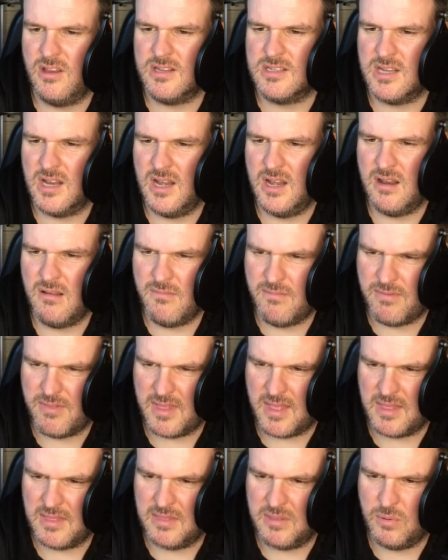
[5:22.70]
I love
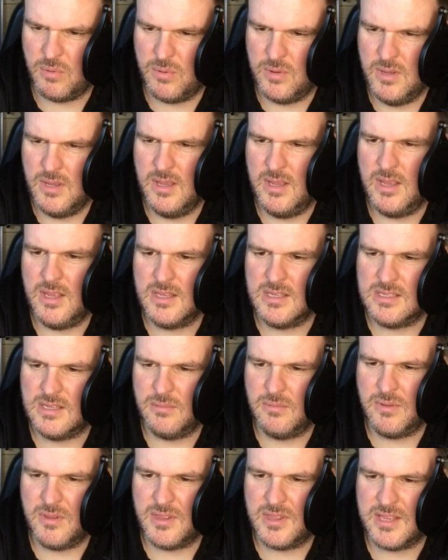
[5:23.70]
that. Though some
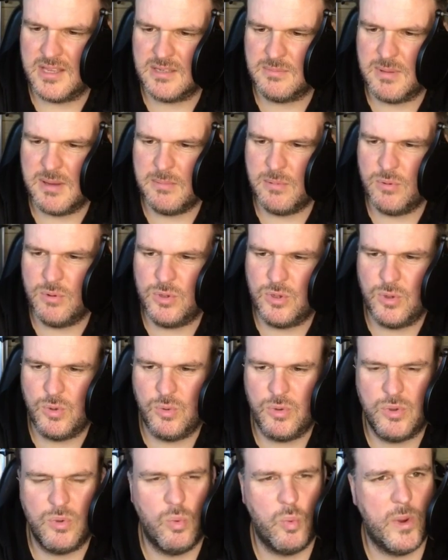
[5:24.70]
of the things people do
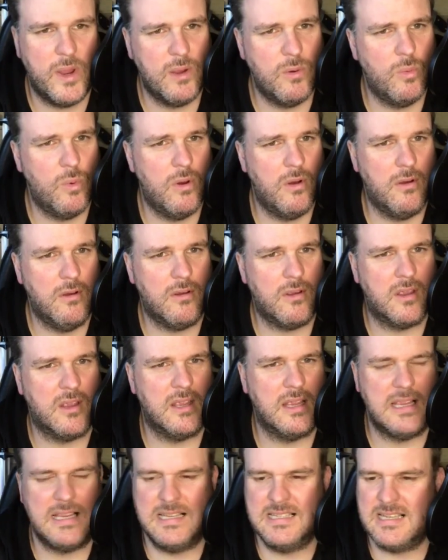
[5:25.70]
with the wing work
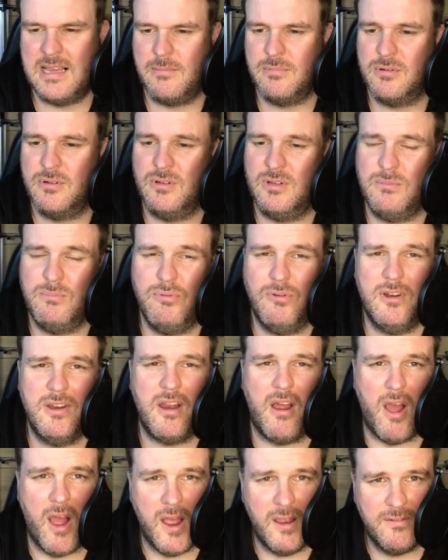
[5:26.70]
is absolutely
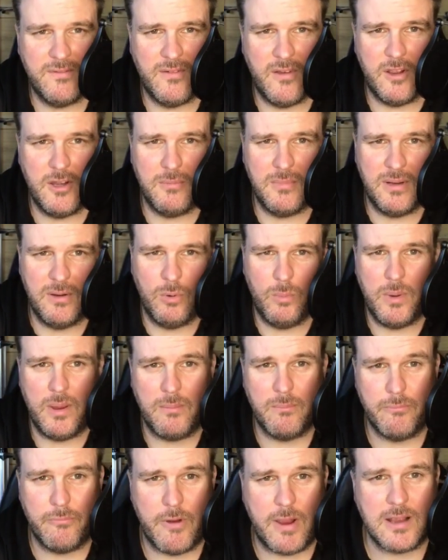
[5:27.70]
brilliant. I find them a little bit
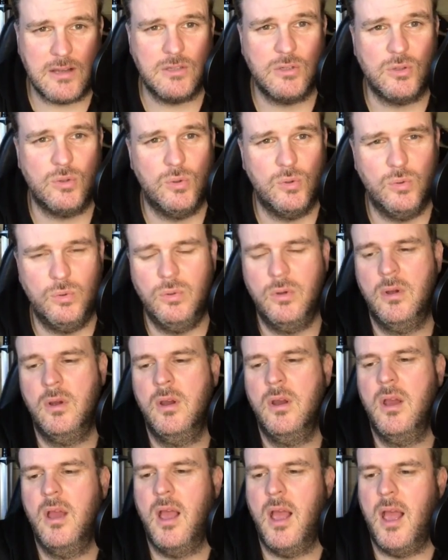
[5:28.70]
impractical.
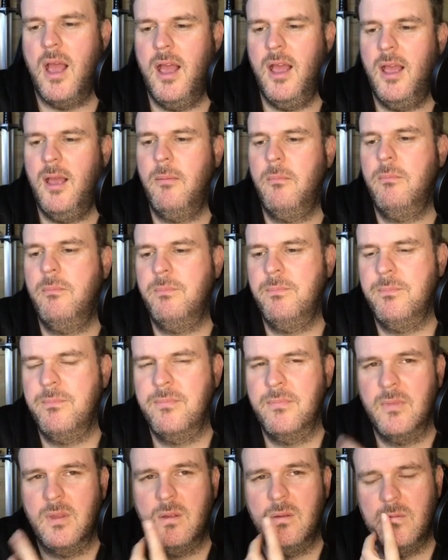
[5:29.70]
Going
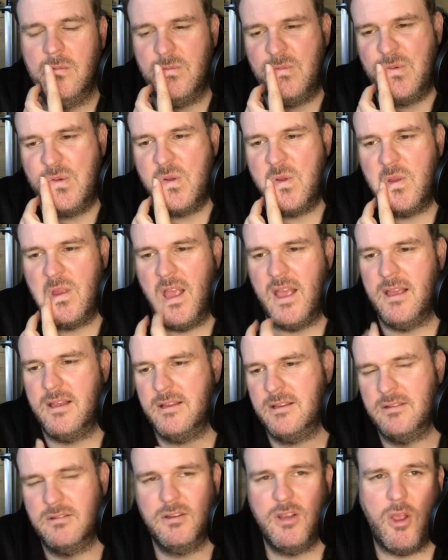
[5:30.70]

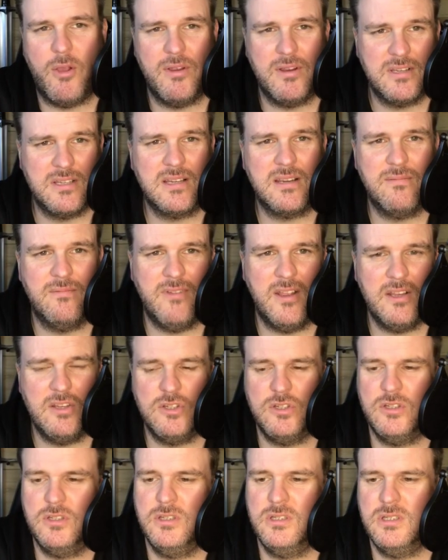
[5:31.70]
to
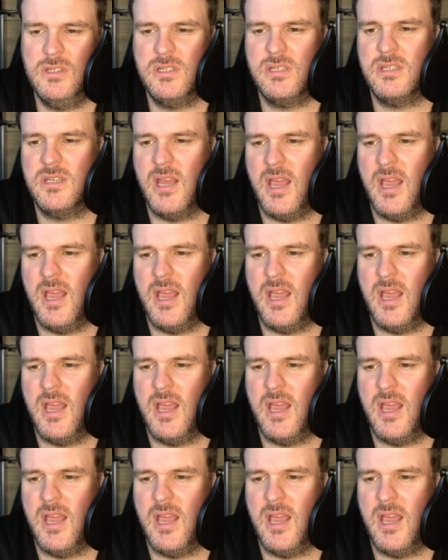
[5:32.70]
conventions.